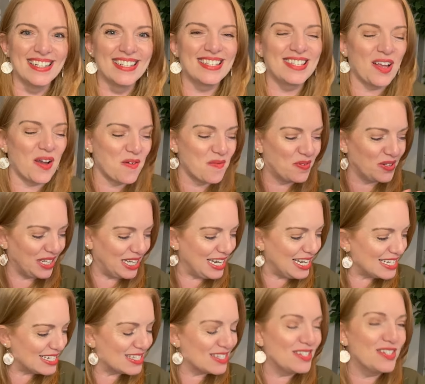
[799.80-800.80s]
so
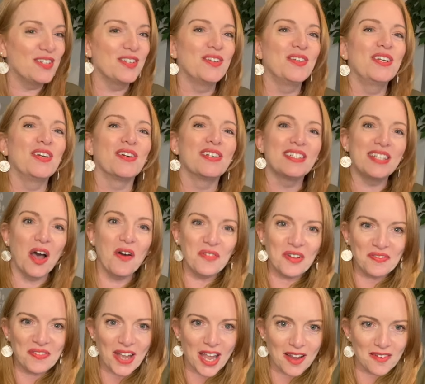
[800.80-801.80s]
please do yourself a
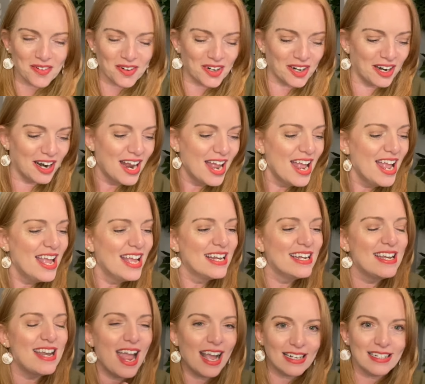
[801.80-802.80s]
favor
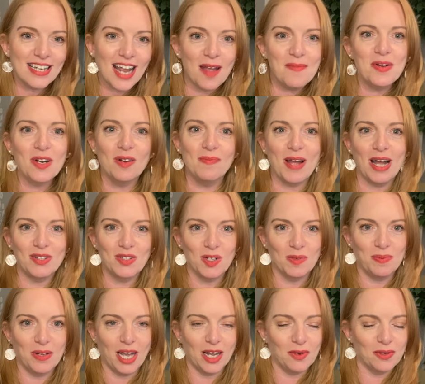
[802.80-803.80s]
next time you're about to
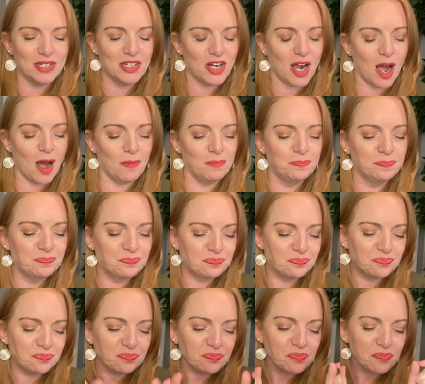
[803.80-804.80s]
apply to a job.
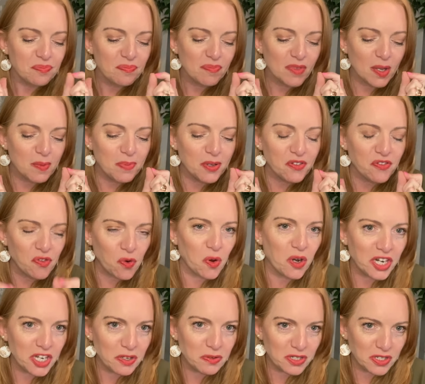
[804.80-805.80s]
Before
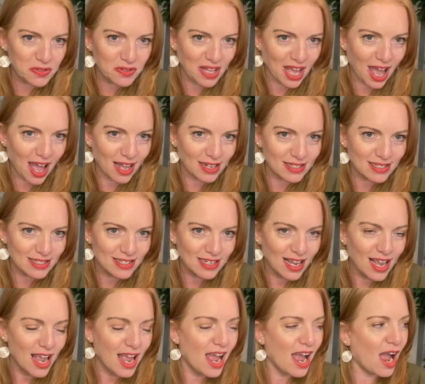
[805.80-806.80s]
you do that,
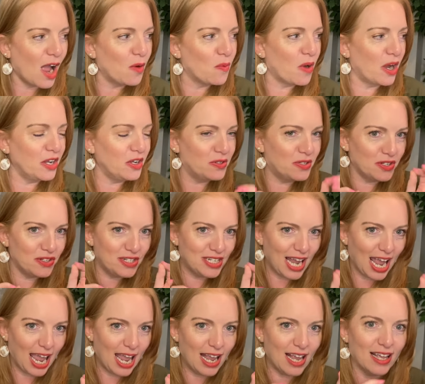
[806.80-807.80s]
I want you to
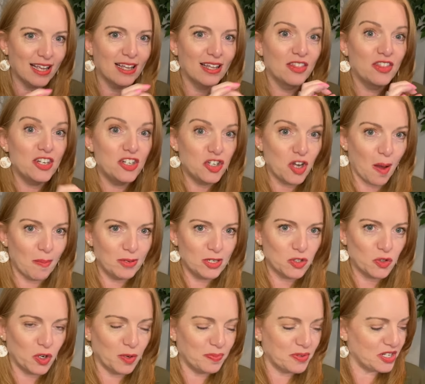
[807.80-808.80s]
take the job
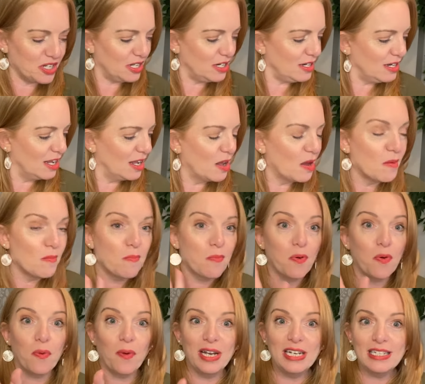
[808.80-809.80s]
description,
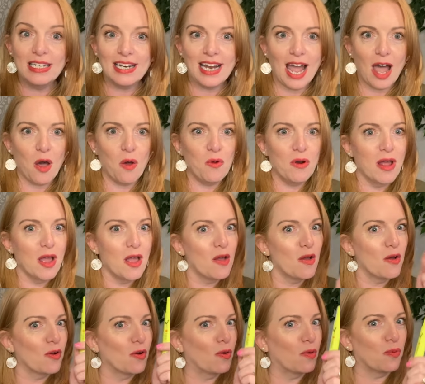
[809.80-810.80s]
print it out,
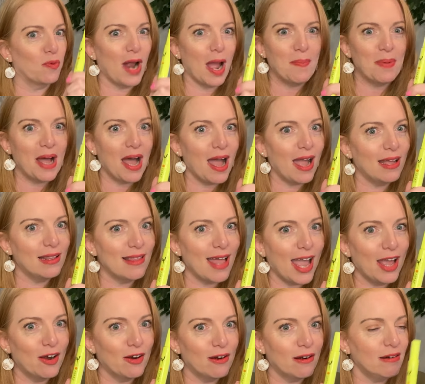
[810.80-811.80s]
grab a
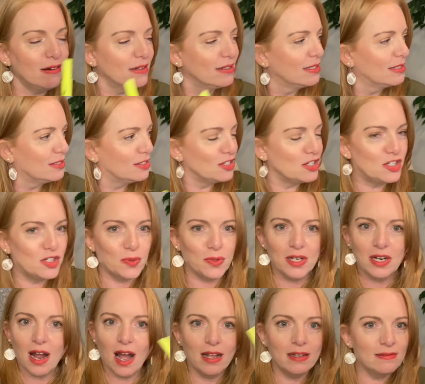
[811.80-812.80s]
highlighter, do
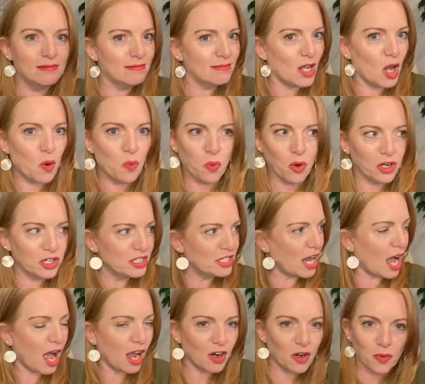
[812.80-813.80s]
it on a Word
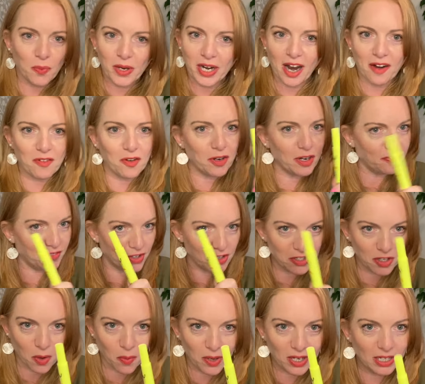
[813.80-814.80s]
doc or whatever if you're
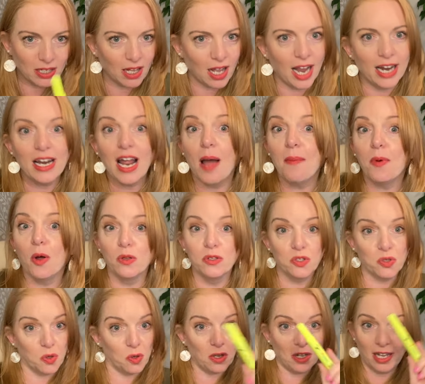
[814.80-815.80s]
so inclined. I'm old
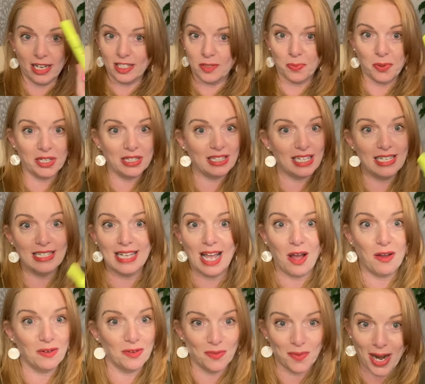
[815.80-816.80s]
school. I like to print things
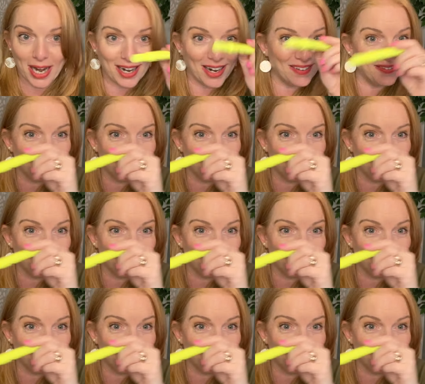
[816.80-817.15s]
out and write and